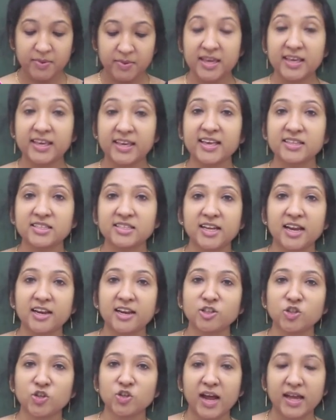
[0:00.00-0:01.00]
Mihika is
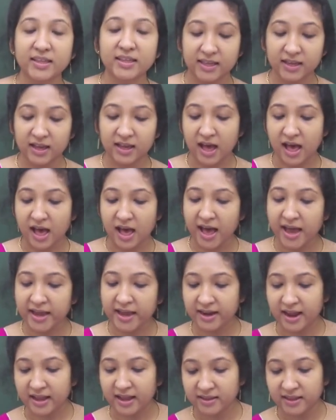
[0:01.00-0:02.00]
telling to Radhika.
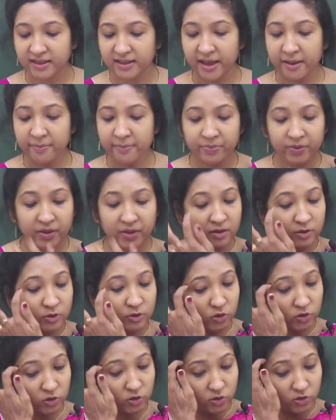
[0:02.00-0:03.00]
Hi, Radhika.
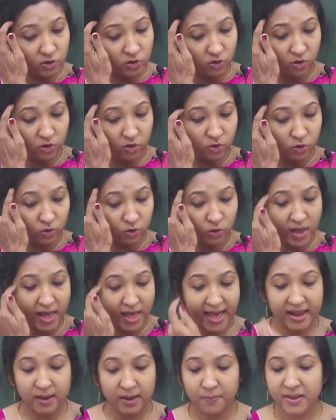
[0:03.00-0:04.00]
Do you know who
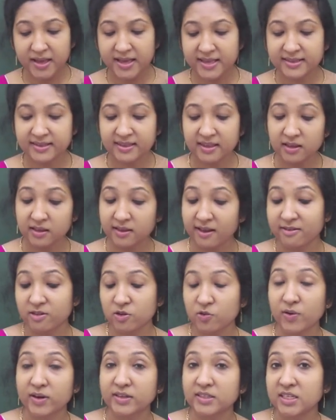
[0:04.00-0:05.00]
helped us in
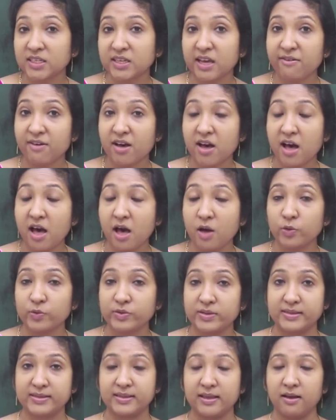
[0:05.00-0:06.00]
constructing our
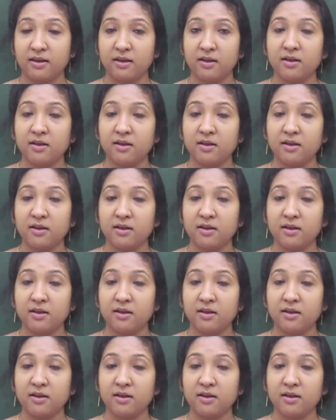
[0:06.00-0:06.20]
house?